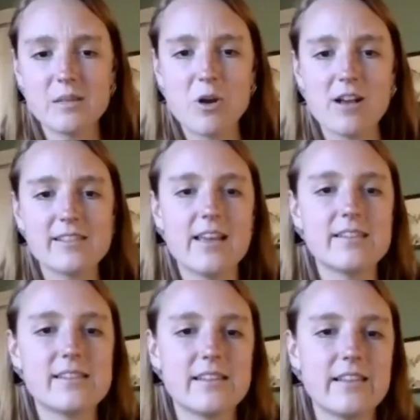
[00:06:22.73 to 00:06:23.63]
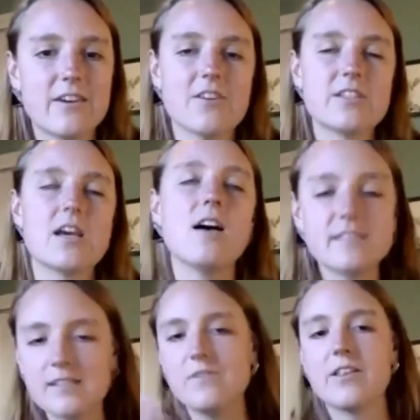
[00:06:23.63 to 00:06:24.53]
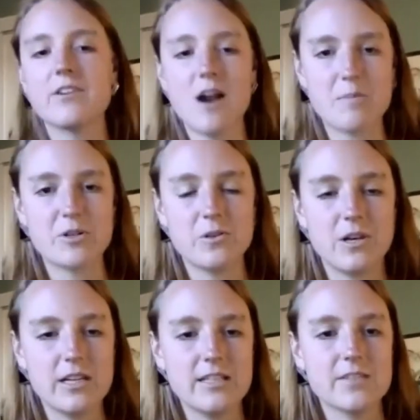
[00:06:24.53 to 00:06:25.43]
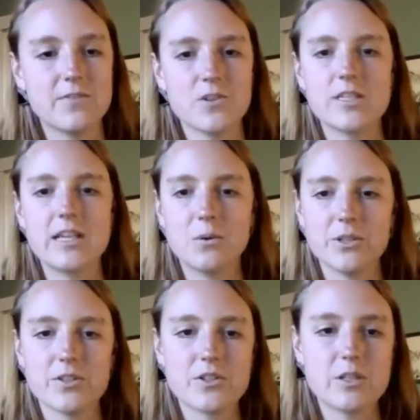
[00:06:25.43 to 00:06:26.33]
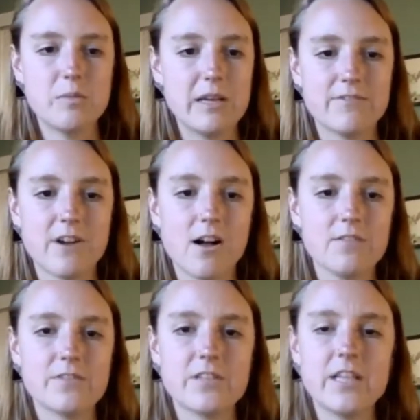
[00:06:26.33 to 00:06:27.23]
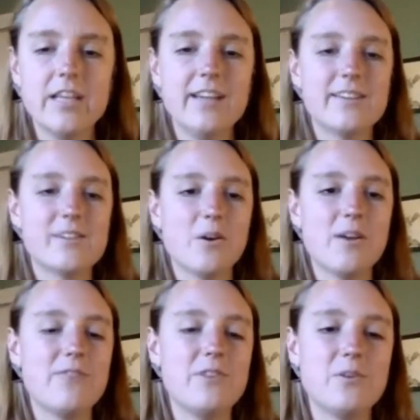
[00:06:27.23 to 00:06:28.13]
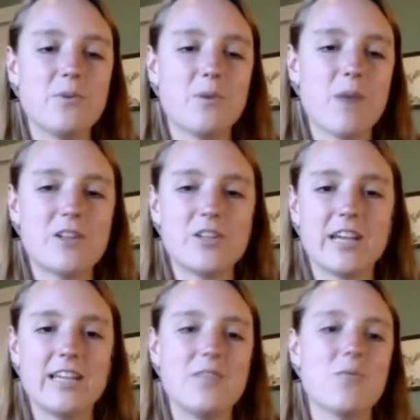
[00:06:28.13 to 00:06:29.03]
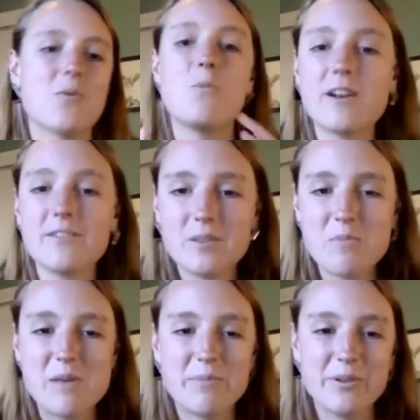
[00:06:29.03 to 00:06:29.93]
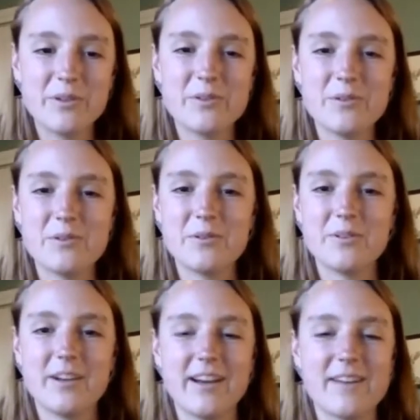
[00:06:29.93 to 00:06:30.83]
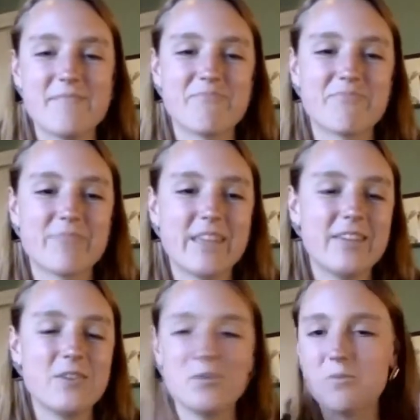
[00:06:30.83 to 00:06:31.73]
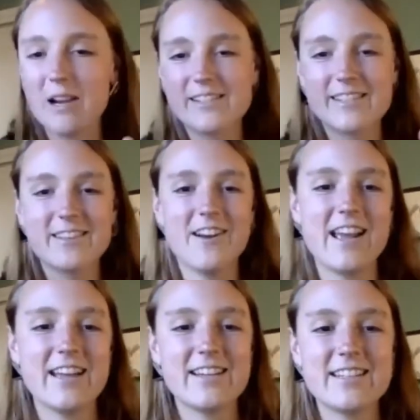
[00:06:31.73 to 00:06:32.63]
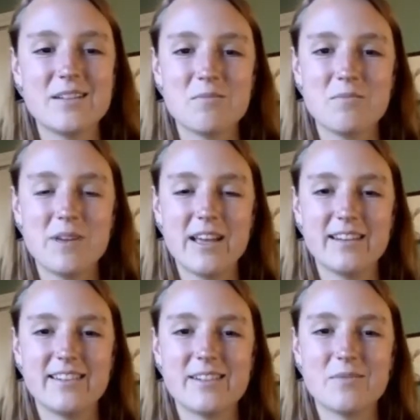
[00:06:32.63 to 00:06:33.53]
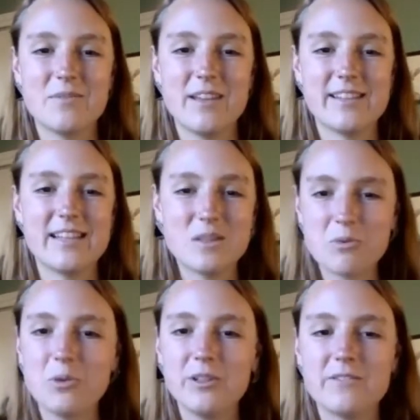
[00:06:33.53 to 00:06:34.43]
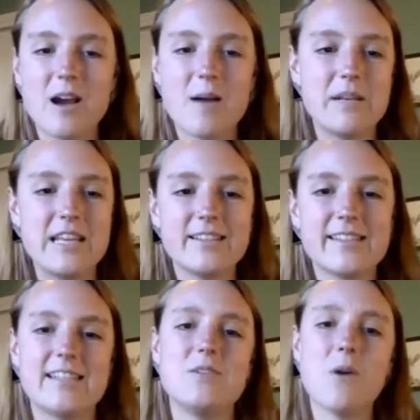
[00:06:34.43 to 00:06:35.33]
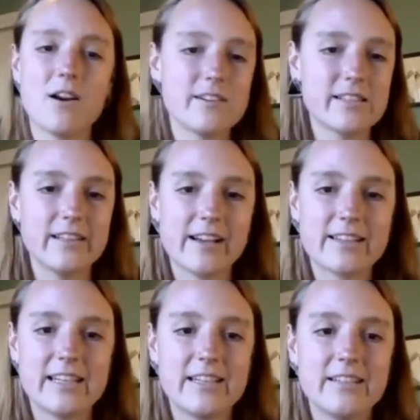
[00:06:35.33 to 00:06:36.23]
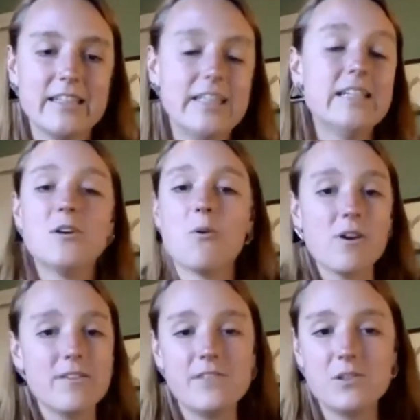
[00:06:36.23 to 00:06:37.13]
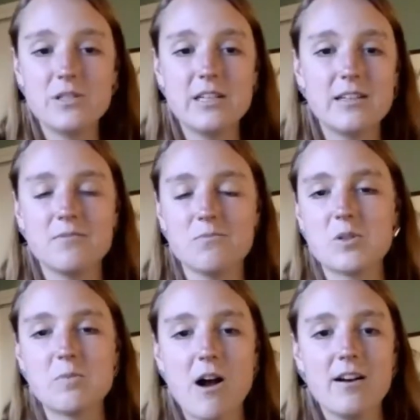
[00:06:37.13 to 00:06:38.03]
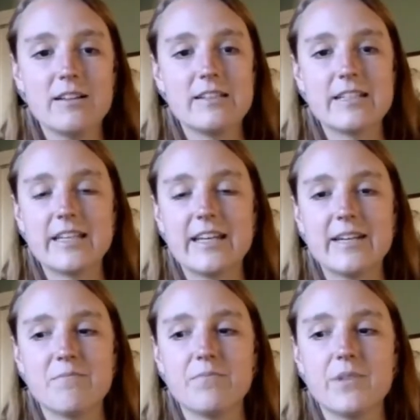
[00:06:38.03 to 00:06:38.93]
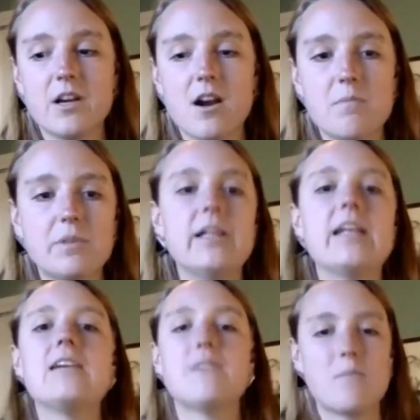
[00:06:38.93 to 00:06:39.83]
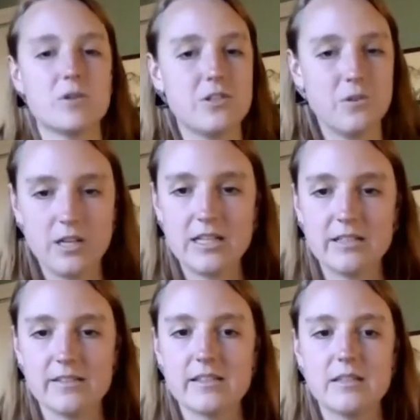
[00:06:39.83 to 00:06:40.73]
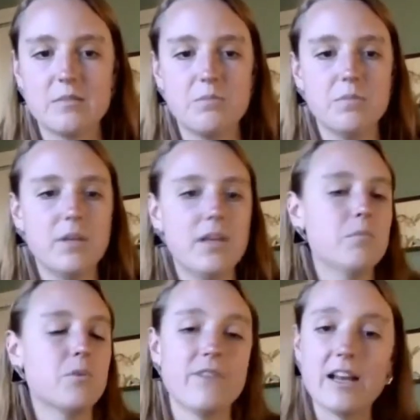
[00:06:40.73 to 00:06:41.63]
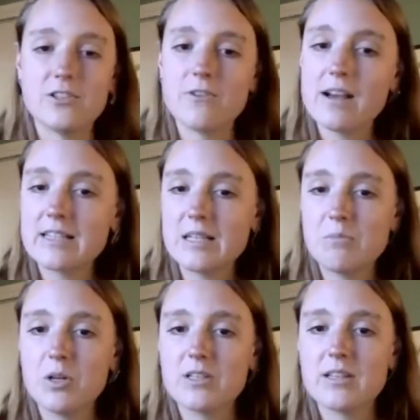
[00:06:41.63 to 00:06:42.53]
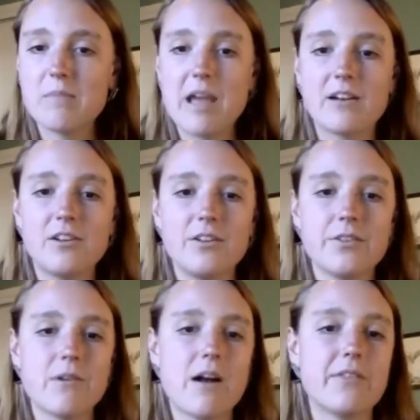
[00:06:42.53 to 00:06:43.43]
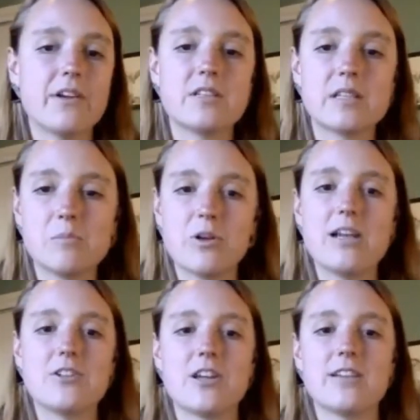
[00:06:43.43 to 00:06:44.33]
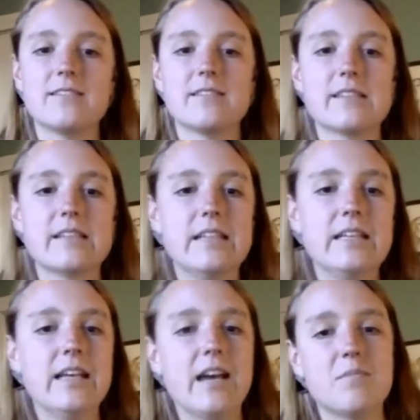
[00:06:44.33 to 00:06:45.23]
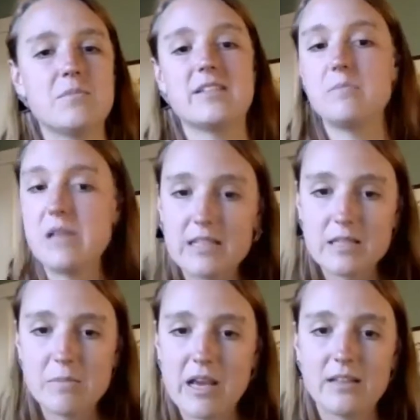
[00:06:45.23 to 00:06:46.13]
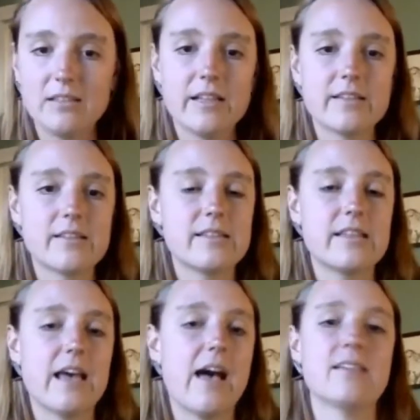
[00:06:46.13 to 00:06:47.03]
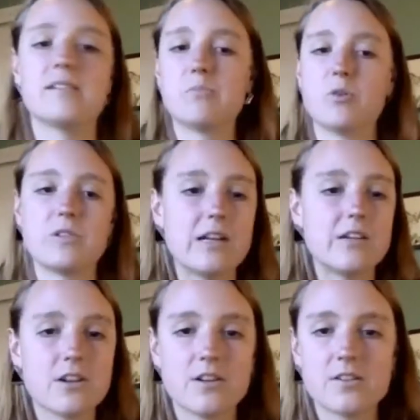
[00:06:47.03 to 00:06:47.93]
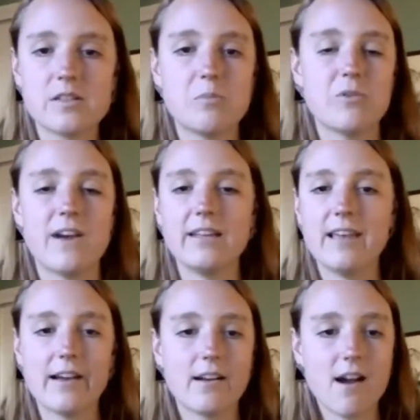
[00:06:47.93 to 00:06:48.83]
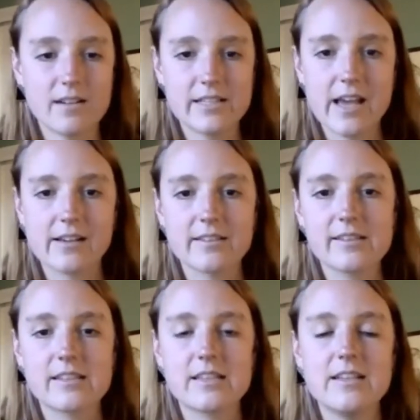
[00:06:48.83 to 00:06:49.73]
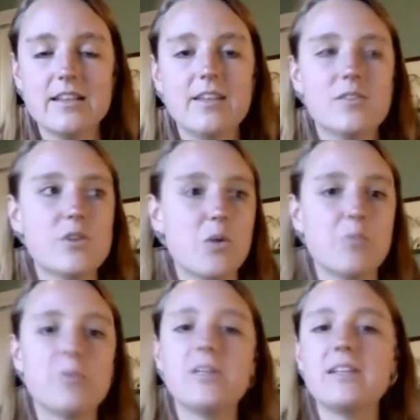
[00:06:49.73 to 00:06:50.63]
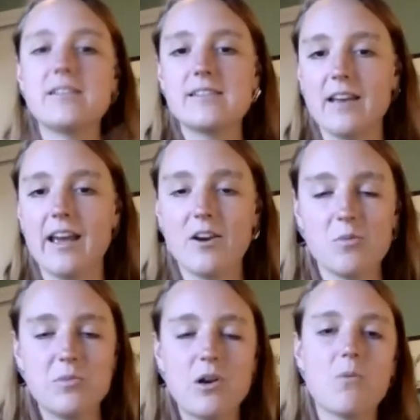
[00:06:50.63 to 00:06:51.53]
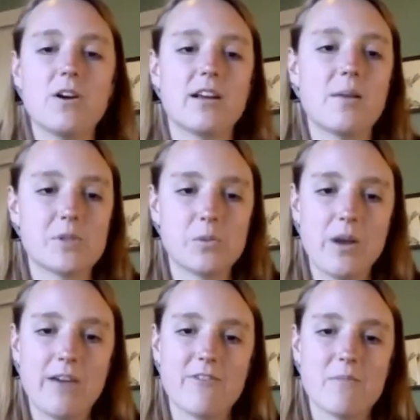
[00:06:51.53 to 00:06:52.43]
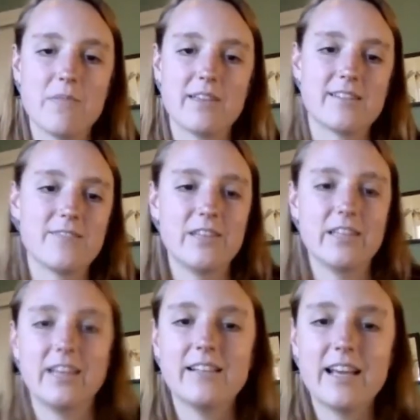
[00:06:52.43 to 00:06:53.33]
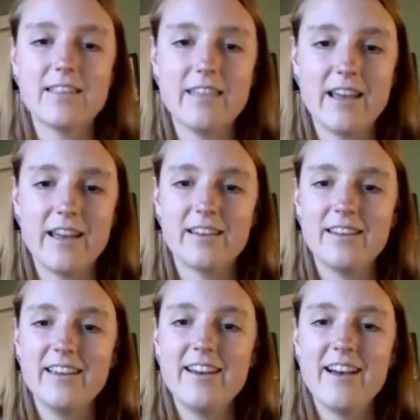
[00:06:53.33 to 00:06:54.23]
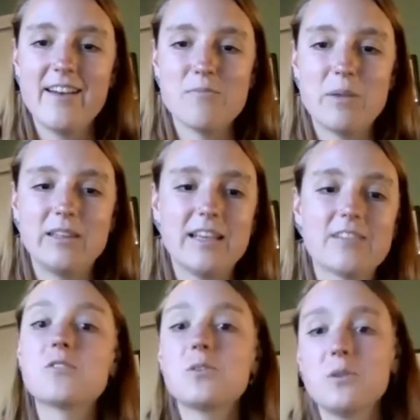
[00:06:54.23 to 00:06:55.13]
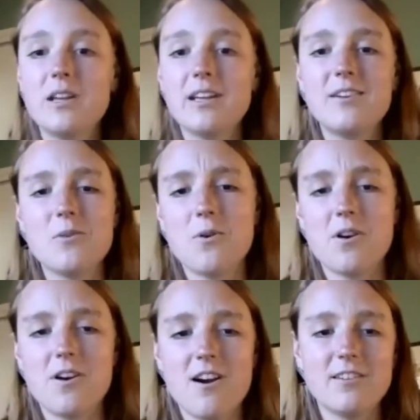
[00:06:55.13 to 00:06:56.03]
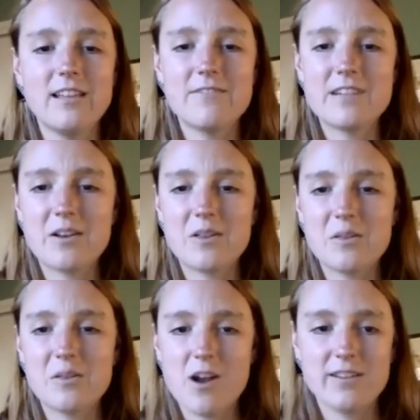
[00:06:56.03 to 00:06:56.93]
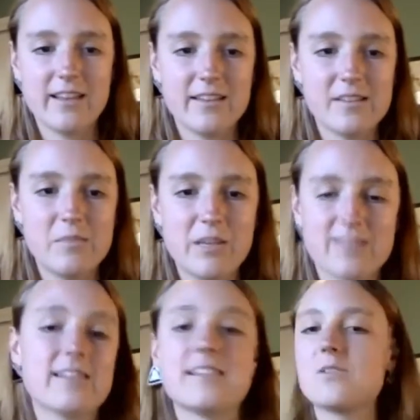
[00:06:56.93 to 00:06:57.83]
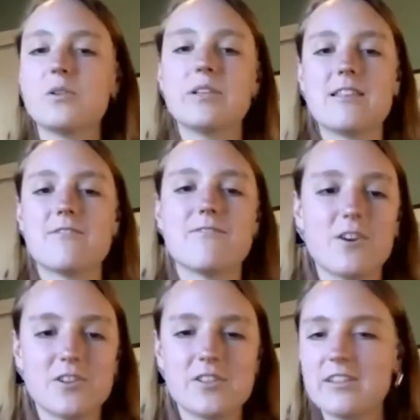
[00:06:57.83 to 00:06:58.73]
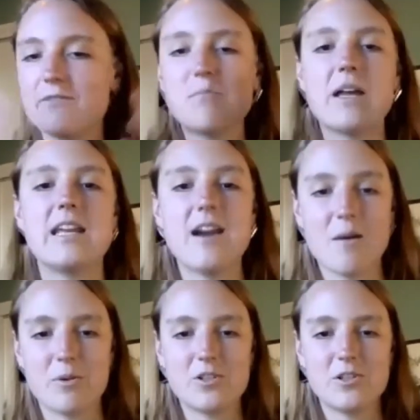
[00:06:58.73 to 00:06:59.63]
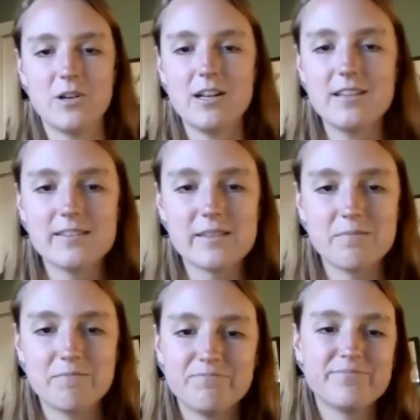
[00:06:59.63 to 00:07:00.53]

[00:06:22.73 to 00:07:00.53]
to the process, there are tons of other opportunities for stakeholders to be involved. So if you are watching and you were one of the people who um, who raised their hand and, and is in the pool of nominees and you aren't selected, or if you didn't respond, um, there are plenty of opportunities to provide direct input to the panel throughout their deliberations, um, to speak to panelists as presenters that provide that context. So please, I hope no one comes away from this feeling like they have been excluded or are left out of the process because this is only the first of many opportunities.